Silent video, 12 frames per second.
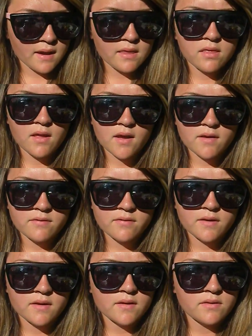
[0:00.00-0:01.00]
I love
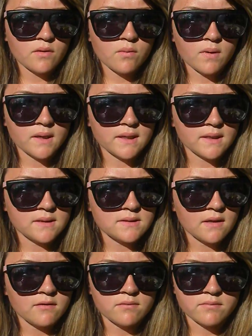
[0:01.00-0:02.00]
the
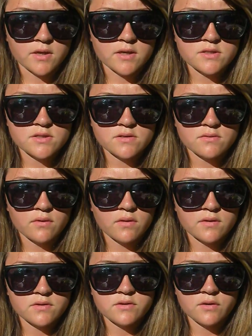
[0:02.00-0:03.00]
187 brush,
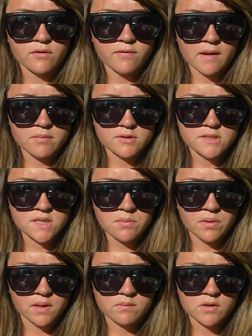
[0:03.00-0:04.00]
or the dual fiber
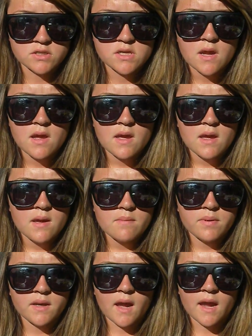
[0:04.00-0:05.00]
stippling brush.
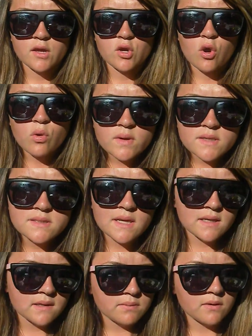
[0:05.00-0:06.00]
But I always
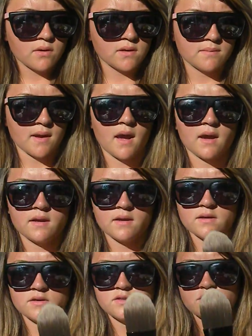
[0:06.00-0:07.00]
end up going back